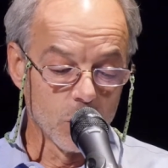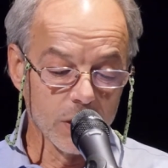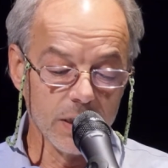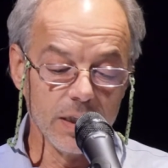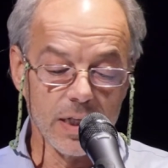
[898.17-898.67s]

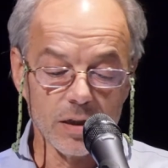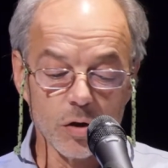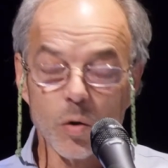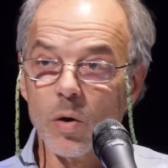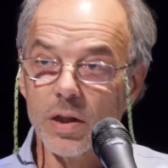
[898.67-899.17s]
Orky and
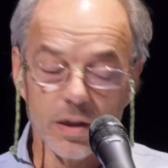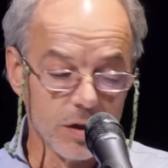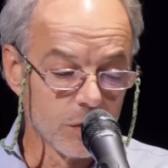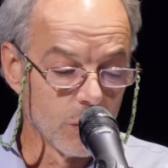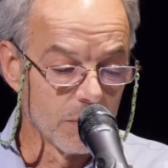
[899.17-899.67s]
Corky
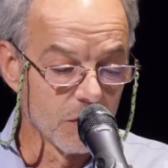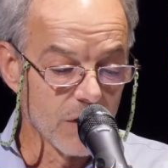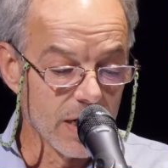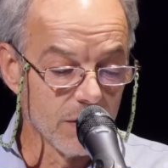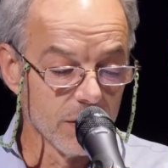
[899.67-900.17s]
swim
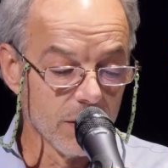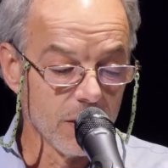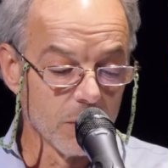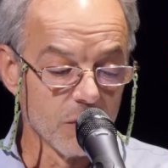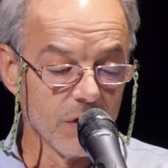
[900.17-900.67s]
around
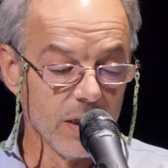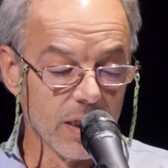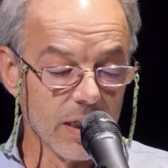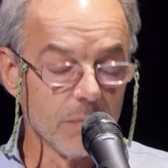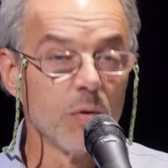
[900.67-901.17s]
their
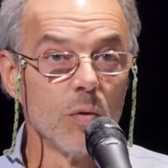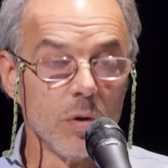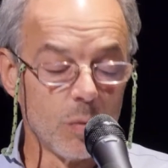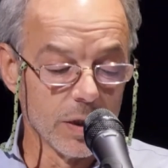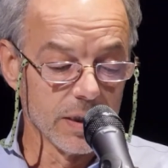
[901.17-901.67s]
Marineland
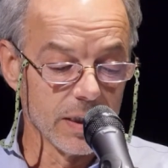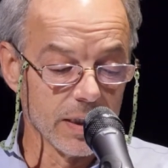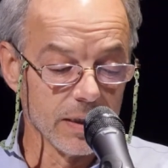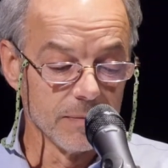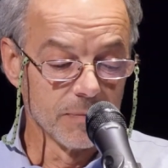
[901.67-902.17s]
pool one day,